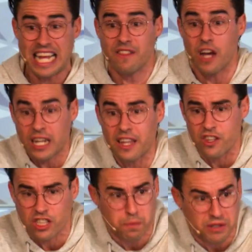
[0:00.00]
in again,
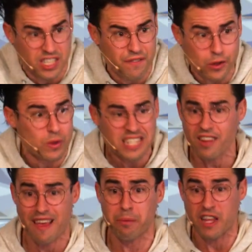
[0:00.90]
the specific reason
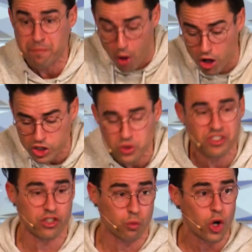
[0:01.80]
they believe Paul used
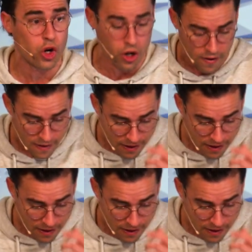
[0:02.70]
this word